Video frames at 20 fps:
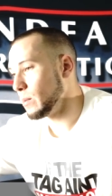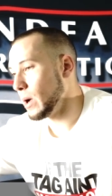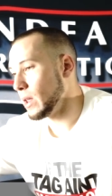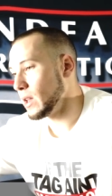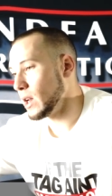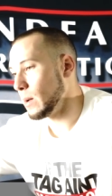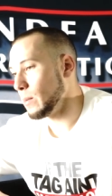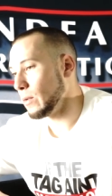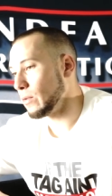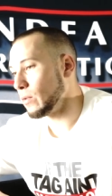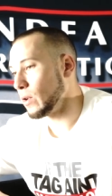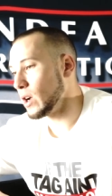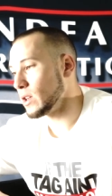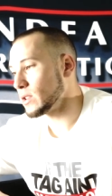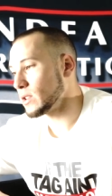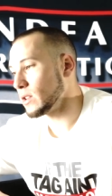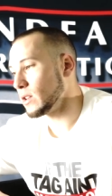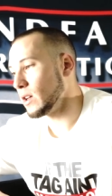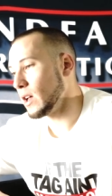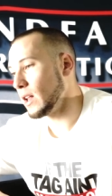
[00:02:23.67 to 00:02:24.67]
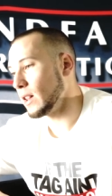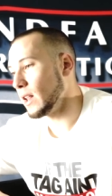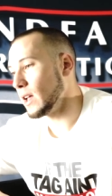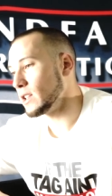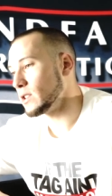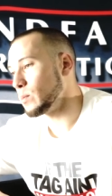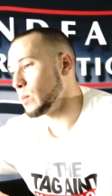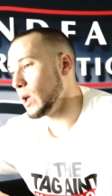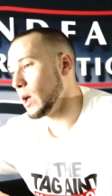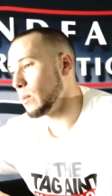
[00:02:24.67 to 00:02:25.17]
by the name of Fresca had
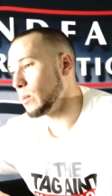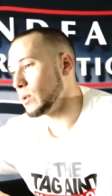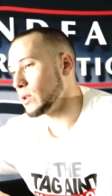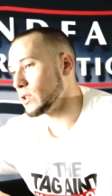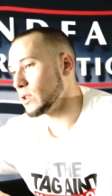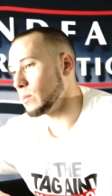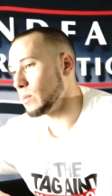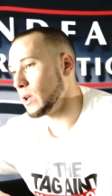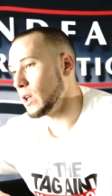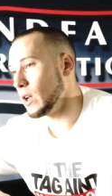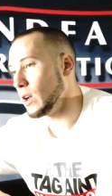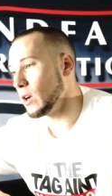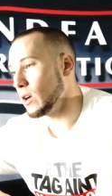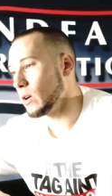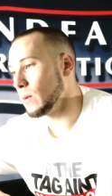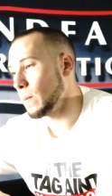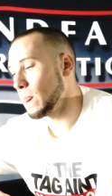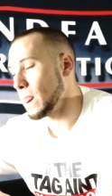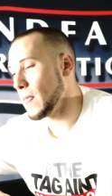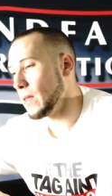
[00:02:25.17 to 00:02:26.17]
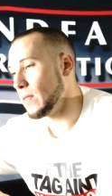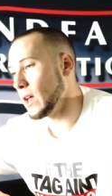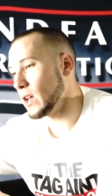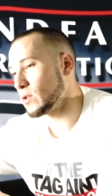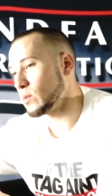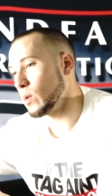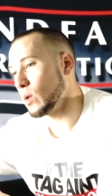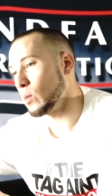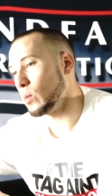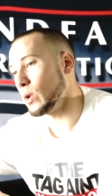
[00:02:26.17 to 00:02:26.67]
laced me up with some gear, and
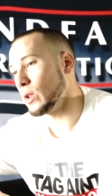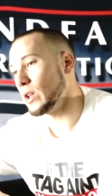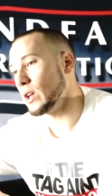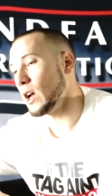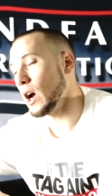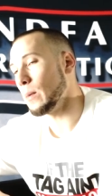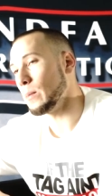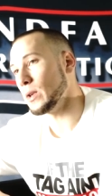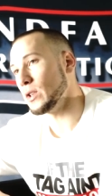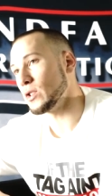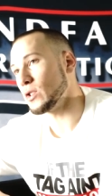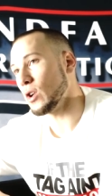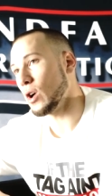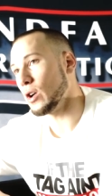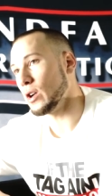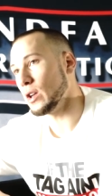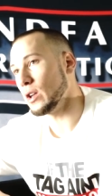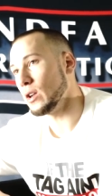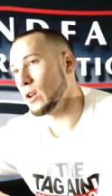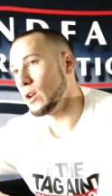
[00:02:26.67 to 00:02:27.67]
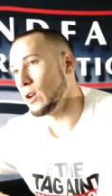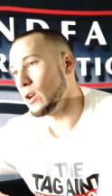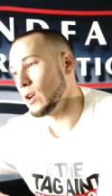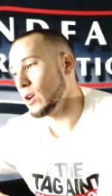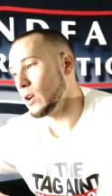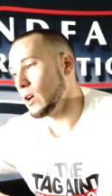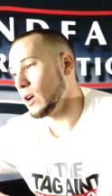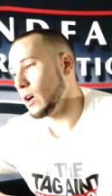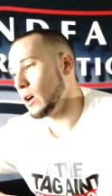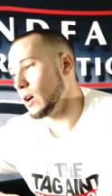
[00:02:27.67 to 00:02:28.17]
that's what really got me started
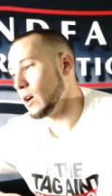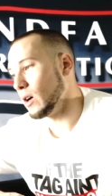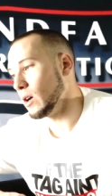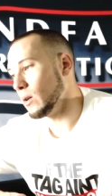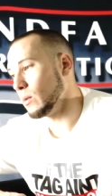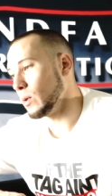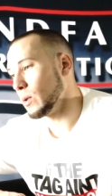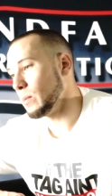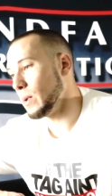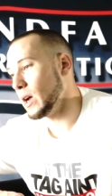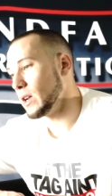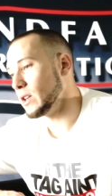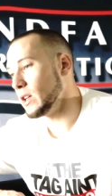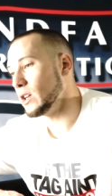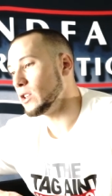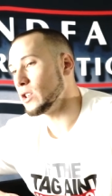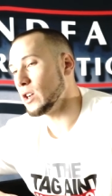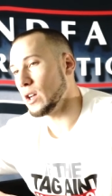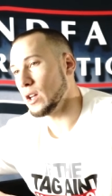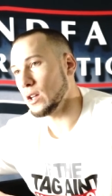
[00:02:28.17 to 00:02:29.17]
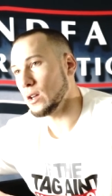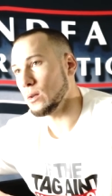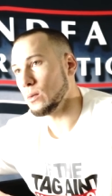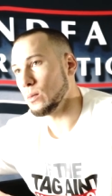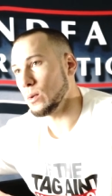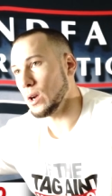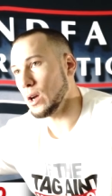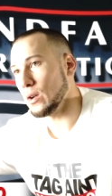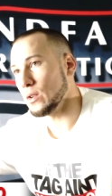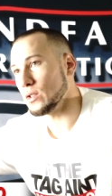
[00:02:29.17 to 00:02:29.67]
uh, with my DJing
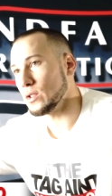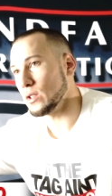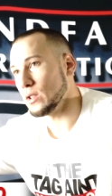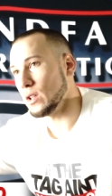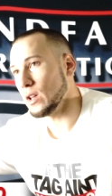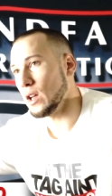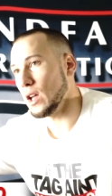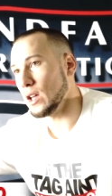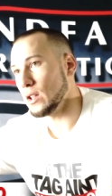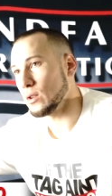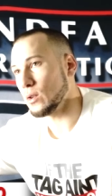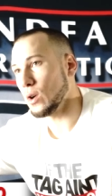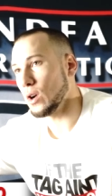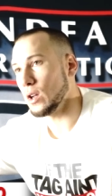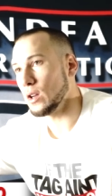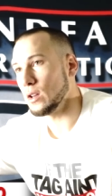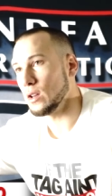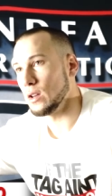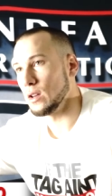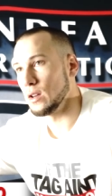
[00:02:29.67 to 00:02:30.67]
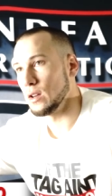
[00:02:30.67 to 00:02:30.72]
when I was in the eighth grade.